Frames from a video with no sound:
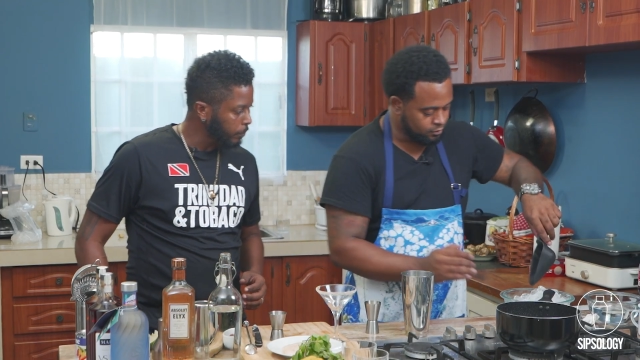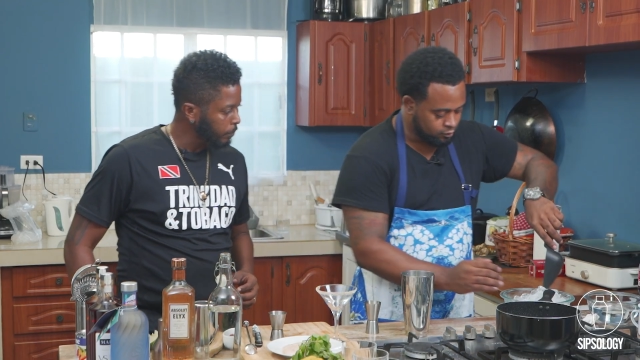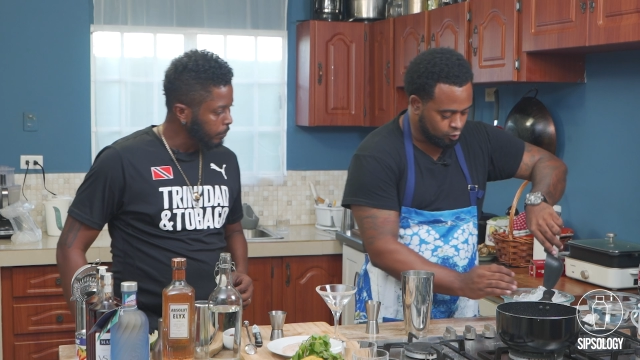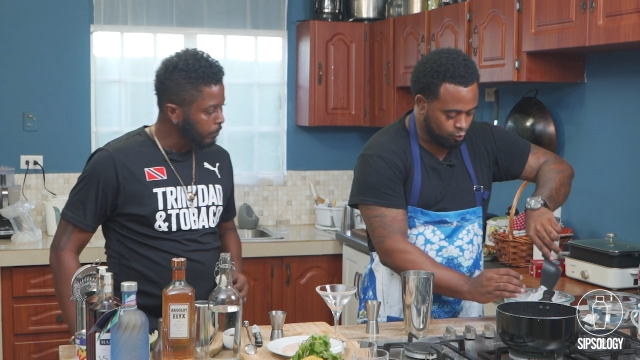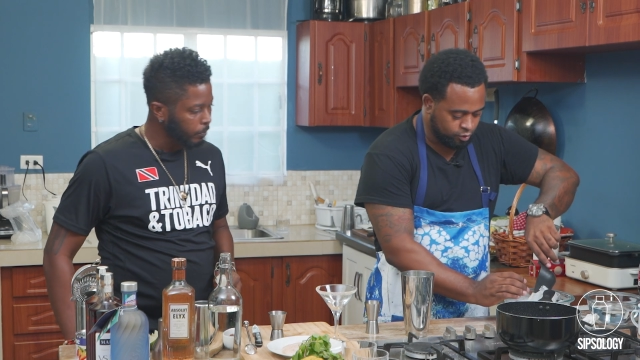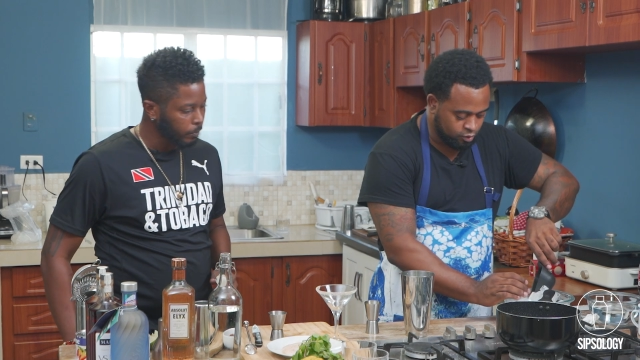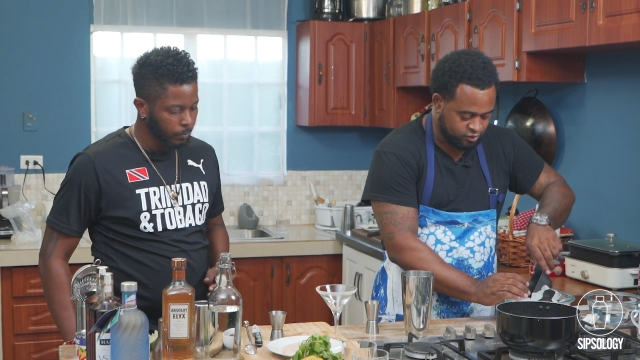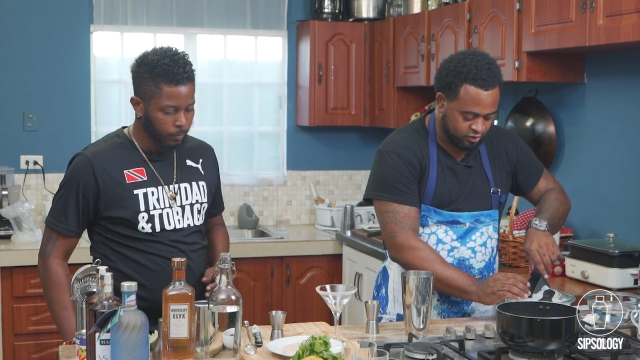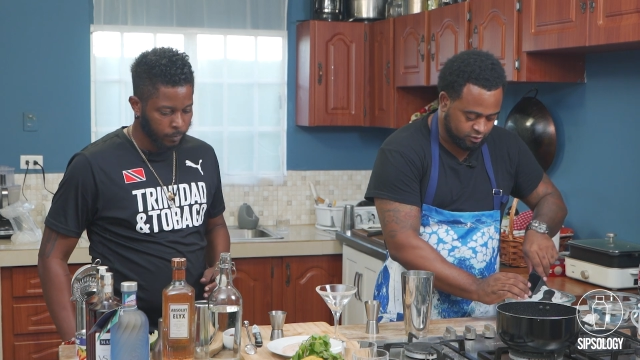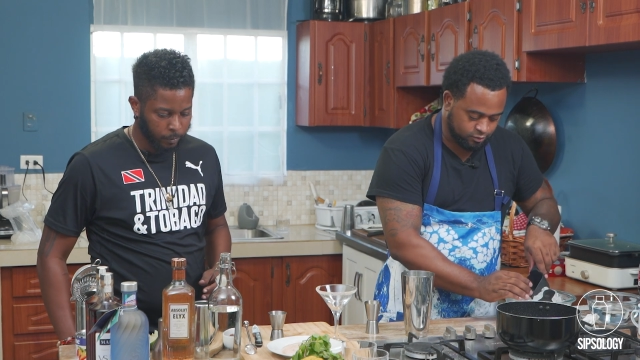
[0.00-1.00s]
Speaker 1: Now we're
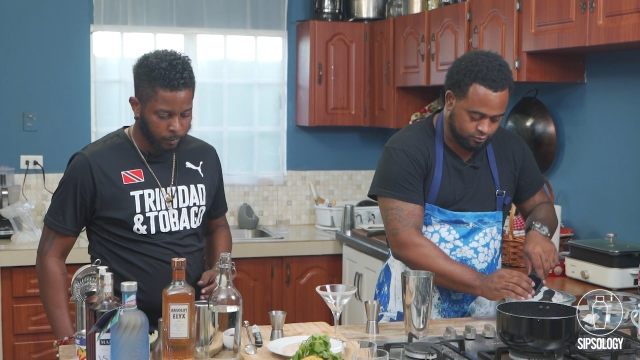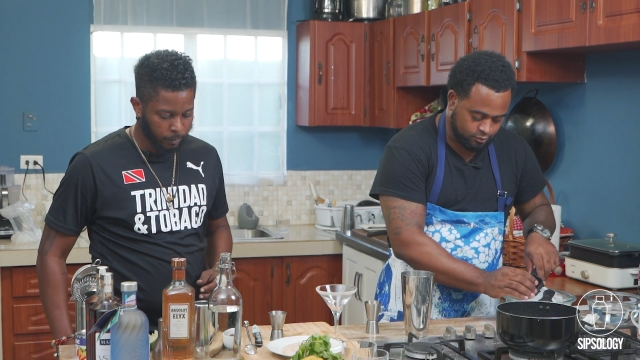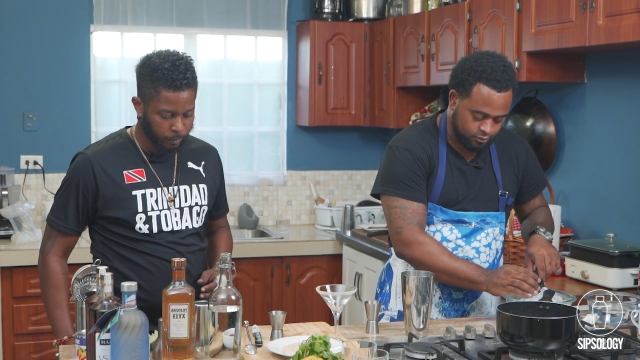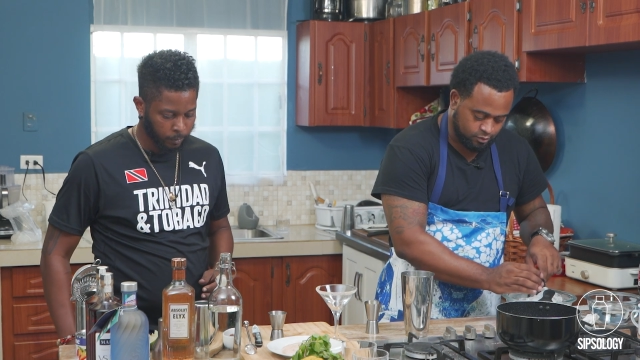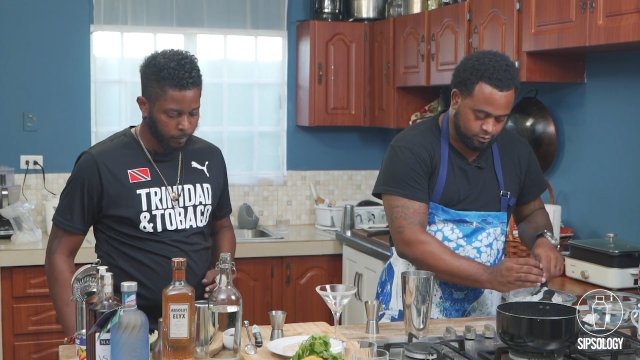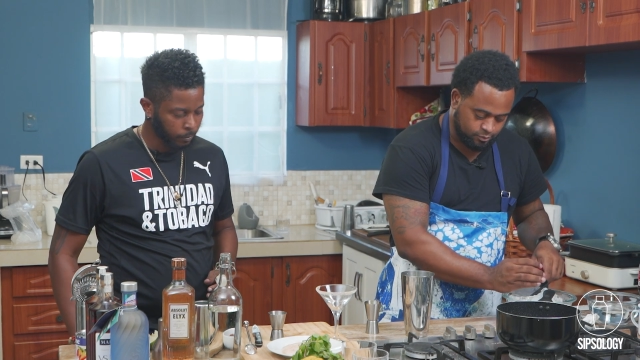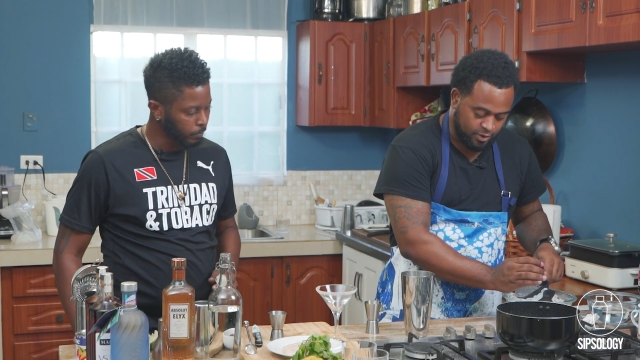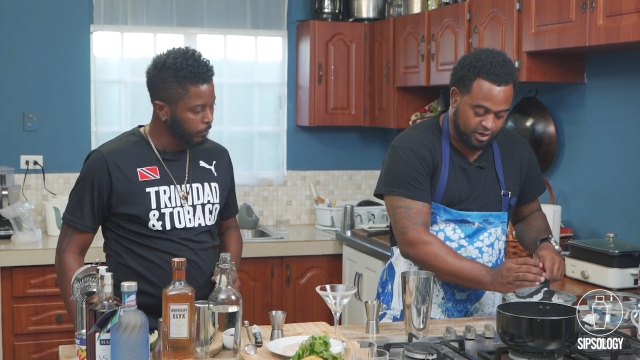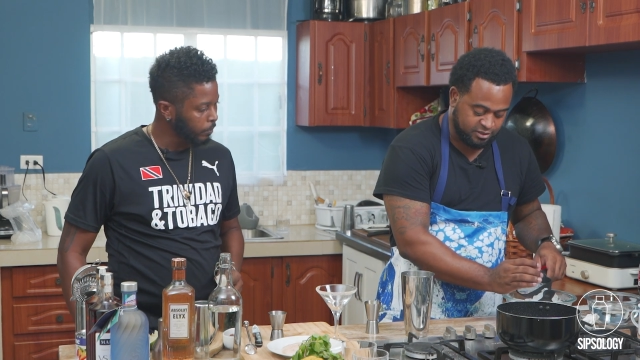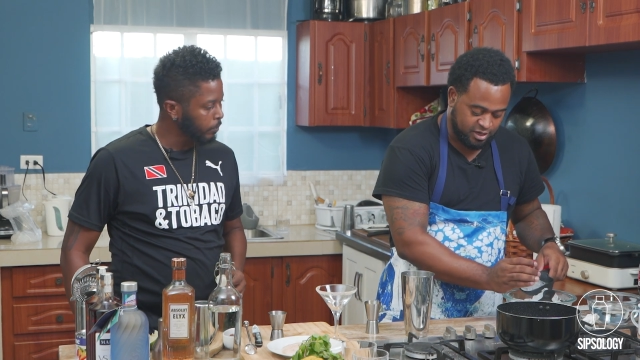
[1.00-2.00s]
using
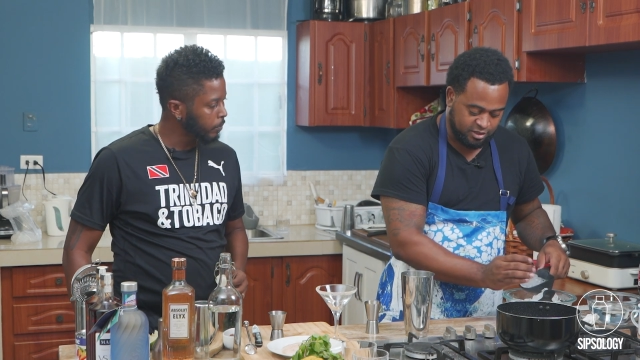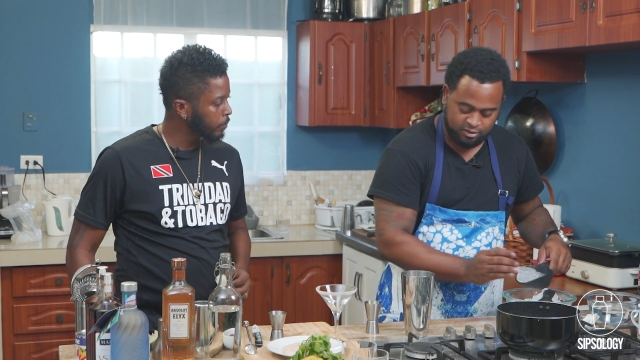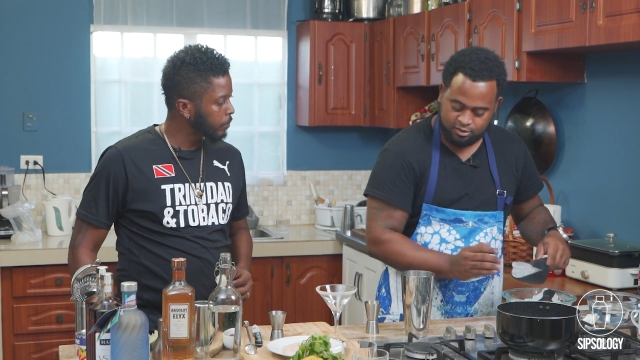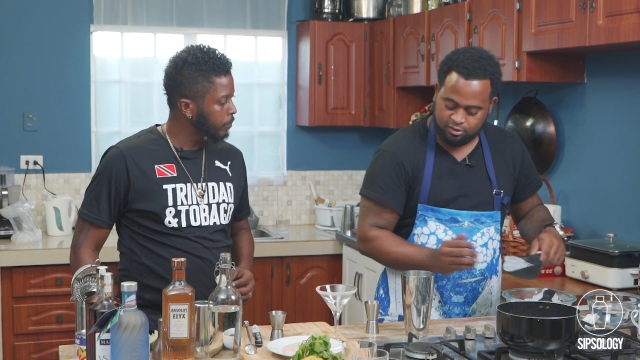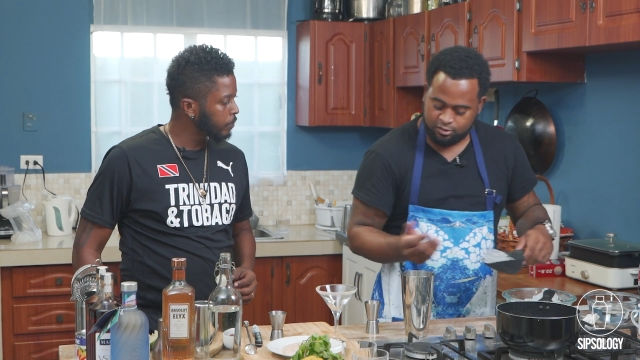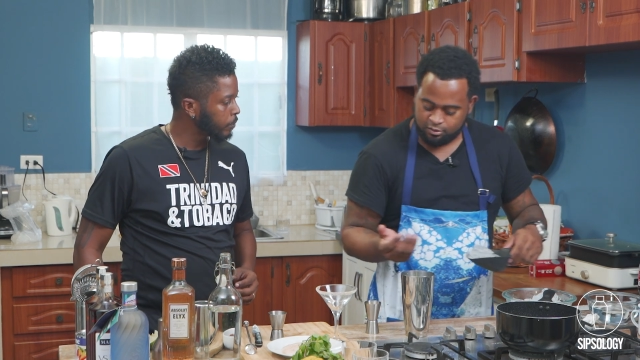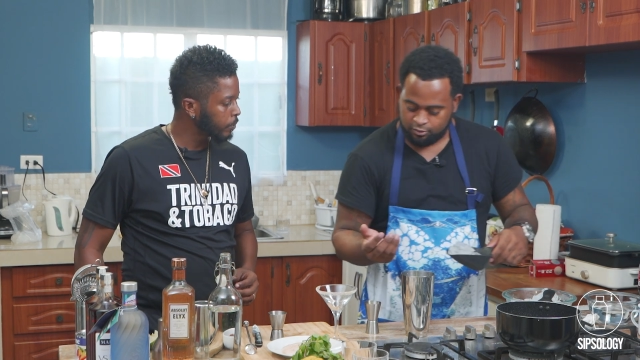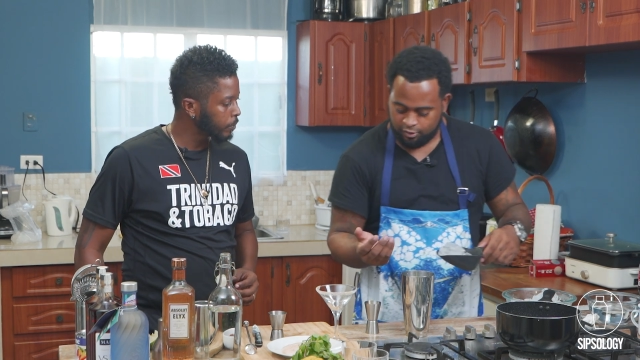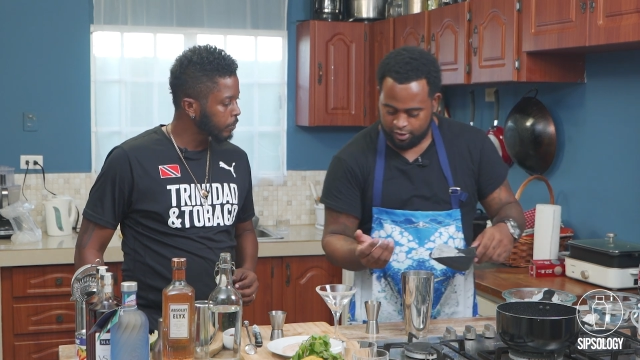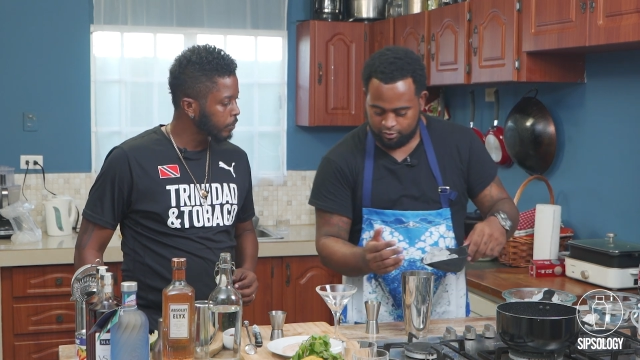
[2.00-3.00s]
party ice,
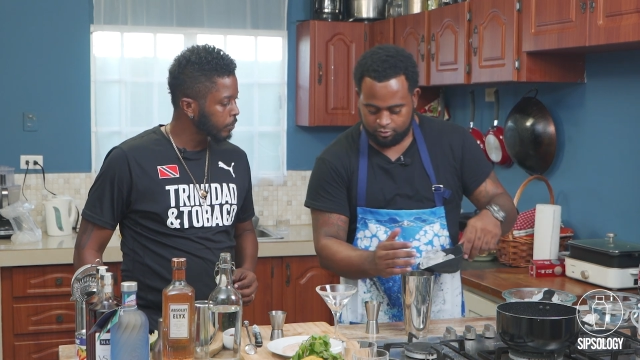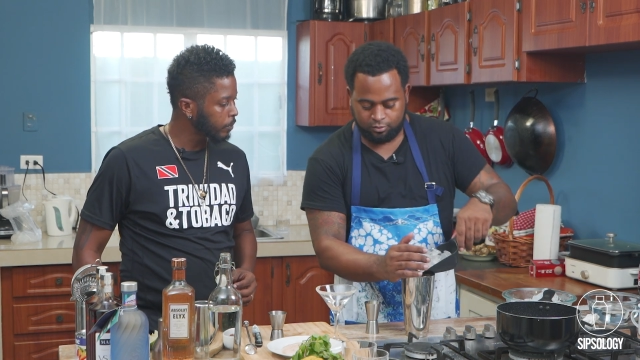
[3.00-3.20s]
right?